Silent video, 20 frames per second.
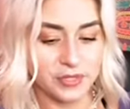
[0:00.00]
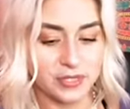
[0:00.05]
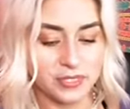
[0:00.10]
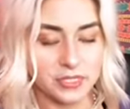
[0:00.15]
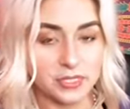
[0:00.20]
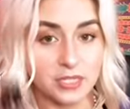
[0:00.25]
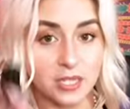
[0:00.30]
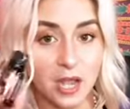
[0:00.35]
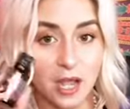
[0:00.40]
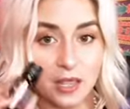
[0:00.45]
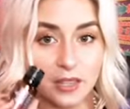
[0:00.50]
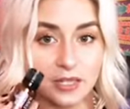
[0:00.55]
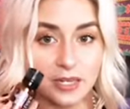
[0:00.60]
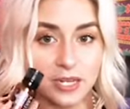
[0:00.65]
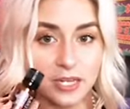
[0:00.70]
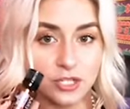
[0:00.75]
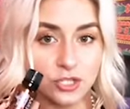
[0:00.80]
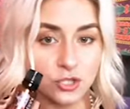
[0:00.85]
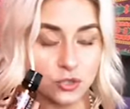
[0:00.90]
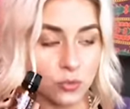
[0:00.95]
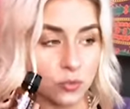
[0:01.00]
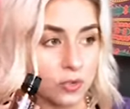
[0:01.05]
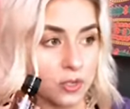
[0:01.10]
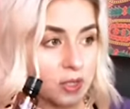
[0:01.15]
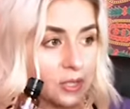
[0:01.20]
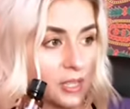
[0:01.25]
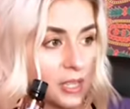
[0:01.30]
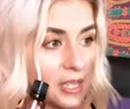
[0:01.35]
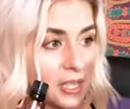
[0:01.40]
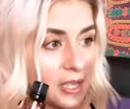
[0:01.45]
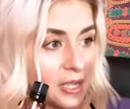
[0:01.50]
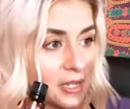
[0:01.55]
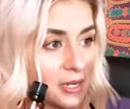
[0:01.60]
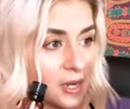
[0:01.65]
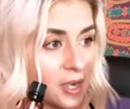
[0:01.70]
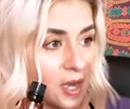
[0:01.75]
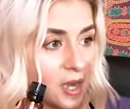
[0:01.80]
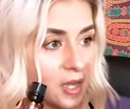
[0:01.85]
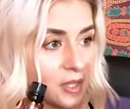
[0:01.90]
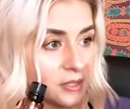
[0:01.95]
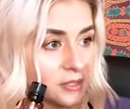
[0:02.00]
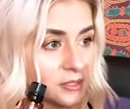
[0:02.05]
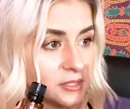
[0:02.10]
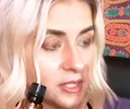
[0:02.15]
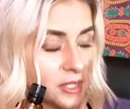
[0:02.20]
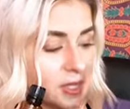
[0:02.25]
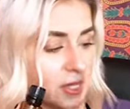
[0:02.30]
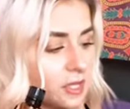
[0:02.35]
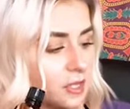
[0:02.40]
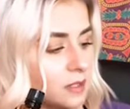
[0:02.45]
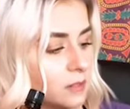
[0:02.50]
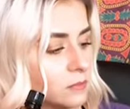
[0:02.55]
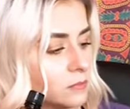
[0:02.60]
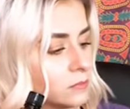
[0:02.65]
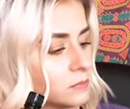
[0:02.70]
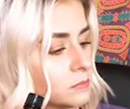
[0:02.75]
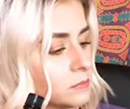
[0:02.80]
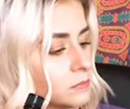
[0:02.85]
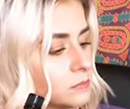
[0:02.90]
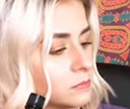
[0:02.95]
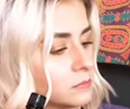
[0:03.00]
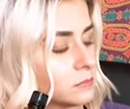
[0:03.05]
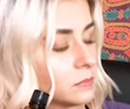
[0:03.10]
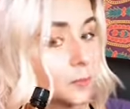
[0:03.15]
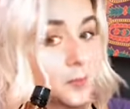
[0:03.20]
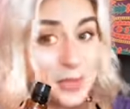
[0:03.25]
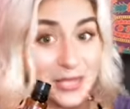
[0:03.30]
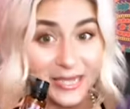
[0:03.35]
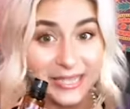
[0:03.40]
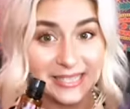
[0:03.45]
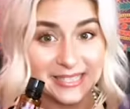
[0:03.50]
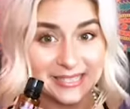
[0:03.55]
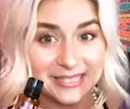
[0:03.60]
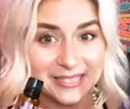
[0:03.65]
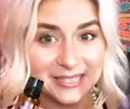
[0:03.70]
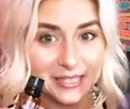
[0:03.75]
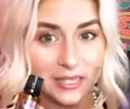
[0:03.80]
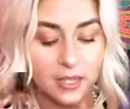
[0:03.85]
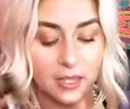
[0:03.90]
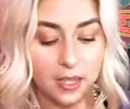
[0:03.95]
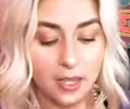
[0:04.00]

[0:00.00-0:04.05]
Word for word: This is Holiday Joy and Holiday Peace.